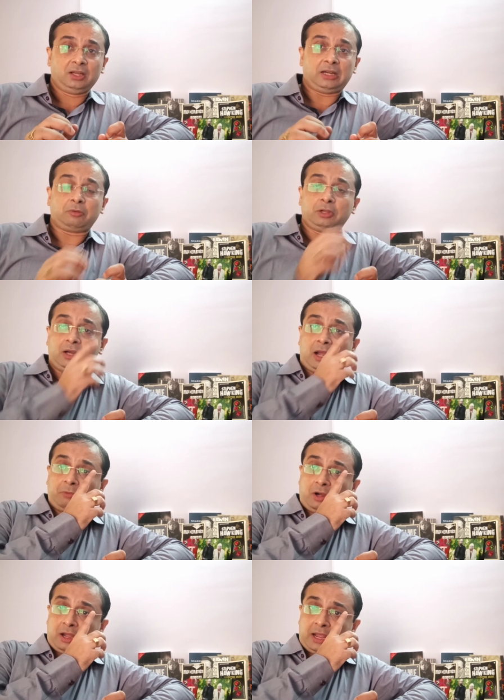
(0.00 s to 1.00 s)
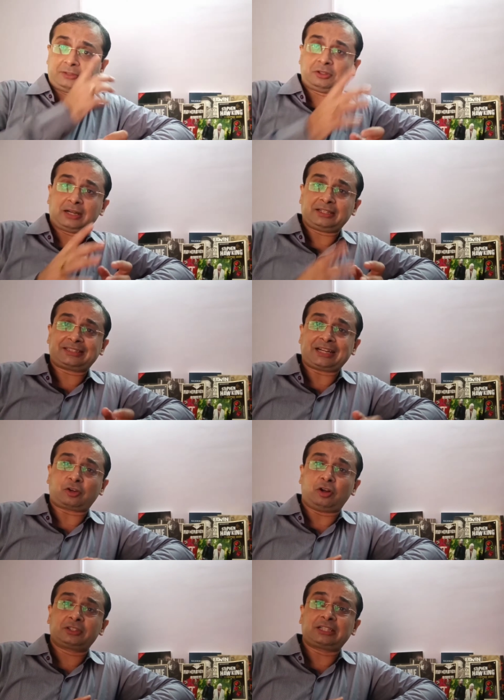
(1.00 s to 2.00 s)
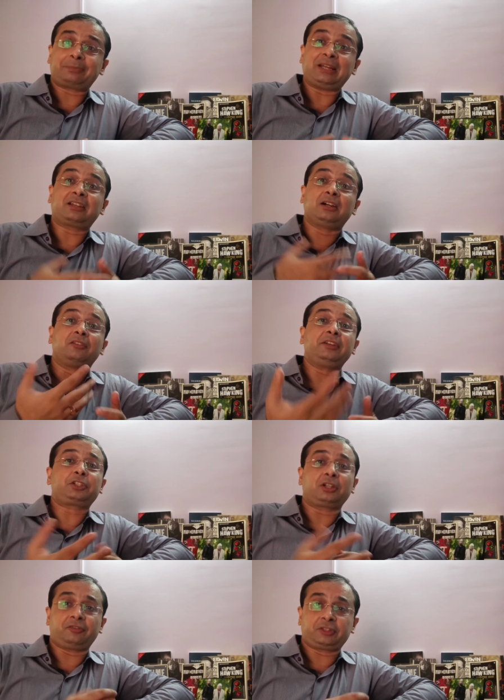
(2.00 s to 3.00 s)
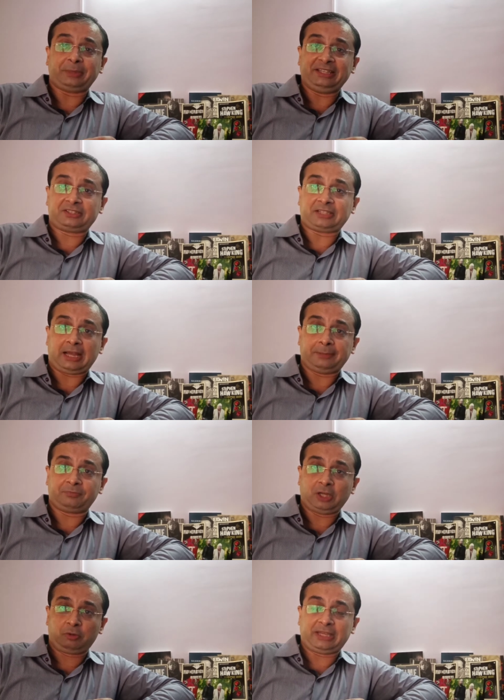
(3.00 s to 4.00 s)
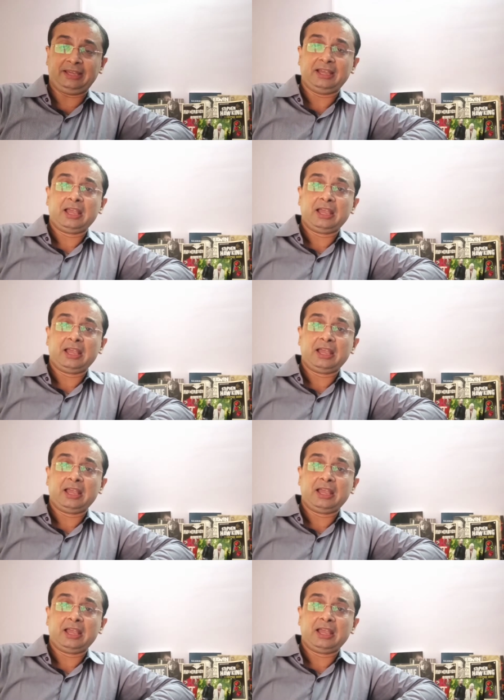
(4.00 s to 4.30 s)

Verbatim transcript: Now, uh, uh, as you understand concept like curvature of space-time, okay,